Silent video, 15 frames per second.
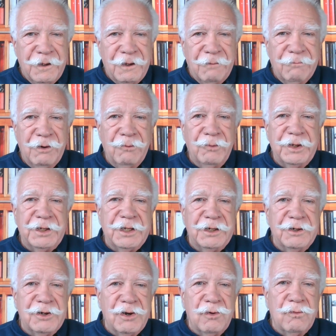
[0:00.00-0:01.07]
But we can
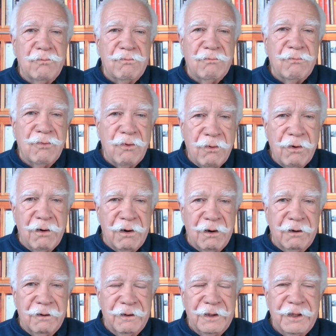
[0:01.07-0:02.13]
know more